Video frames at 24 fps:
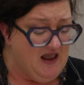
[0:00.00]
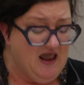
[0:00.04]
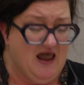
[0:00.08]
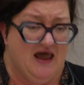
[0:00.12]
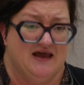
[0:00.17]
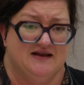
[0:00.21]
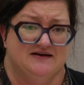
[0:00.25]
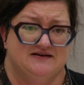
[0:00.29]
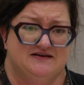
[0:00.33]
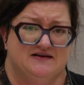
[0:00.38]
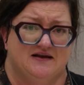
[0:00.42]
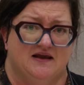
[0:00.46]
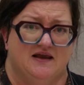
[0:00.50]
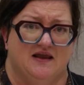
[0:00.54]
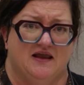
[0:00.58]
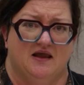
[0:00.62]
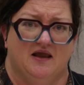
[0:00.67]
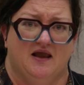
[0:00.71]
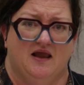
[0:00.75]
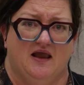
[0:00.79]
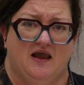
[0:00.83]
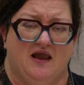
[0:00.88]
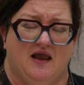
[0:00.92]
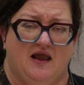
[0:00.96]
And
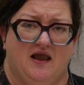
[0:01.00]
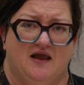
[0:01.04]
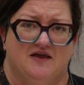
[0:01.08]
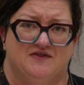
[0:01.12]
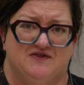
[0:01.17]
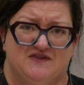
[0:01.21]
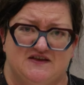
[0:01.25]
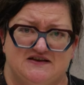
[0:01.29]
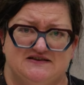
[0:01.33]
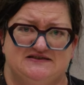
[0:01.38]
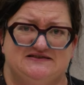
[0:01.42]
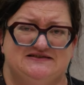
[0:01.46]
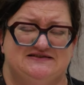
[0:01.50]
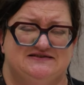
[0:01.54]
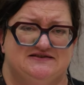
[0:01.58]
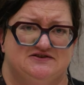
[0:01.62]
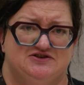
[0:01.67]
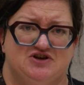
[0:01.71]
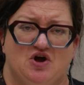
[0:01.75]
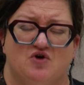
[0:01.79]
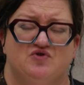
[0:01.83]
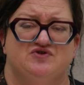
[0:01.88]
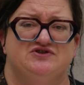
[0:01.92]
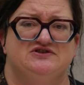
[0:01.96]
this
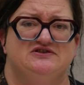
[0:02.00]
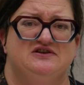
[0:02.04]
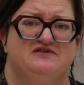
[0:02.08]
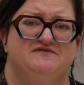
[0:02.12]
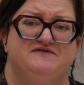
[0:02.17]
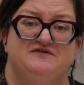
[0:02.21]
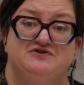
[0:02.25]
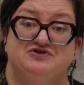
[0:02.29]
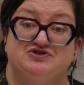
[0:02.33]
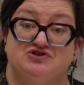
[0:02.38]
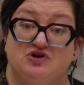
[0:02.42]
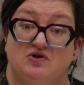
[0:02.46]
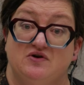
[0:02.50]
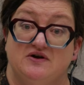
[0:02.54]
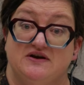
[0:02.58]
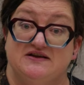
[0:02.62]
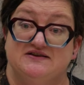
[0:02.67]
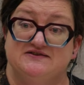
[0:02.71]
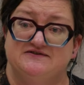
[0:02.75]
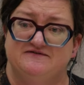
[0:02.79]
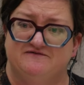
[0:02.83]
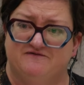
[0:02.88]
notion of futurity,